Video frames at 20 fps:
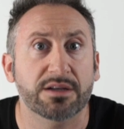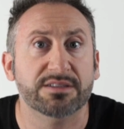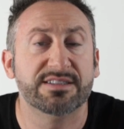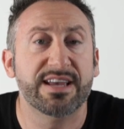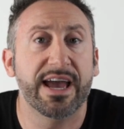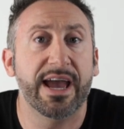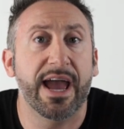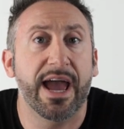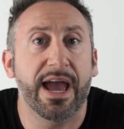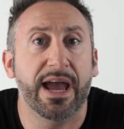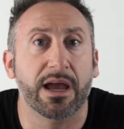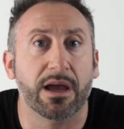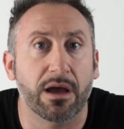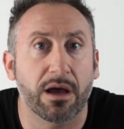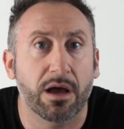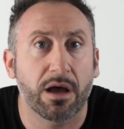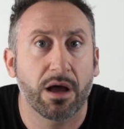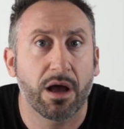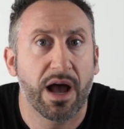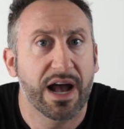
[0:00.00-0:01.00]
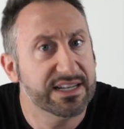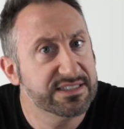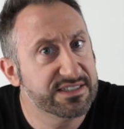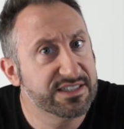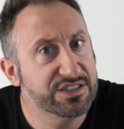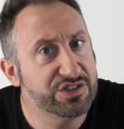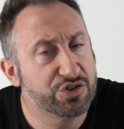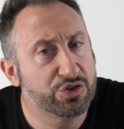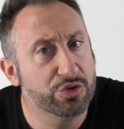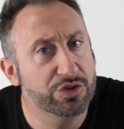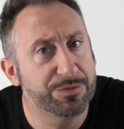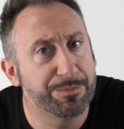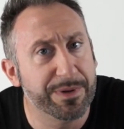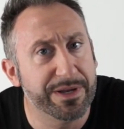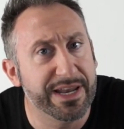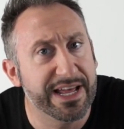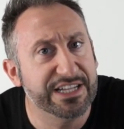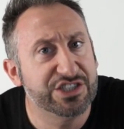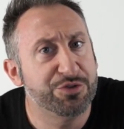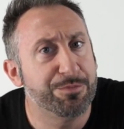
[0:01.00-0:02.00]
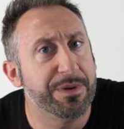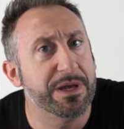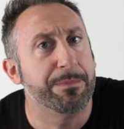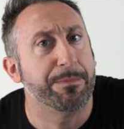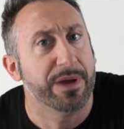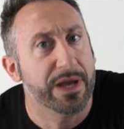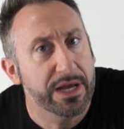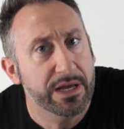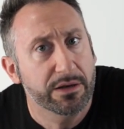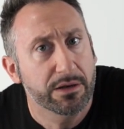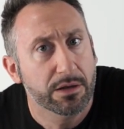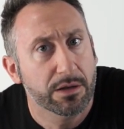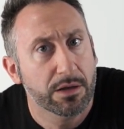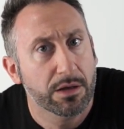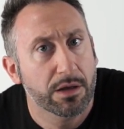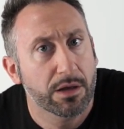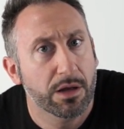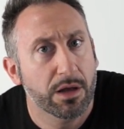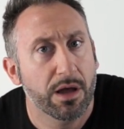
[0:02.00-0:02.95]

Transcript: Say, hey, has this juice been HPP?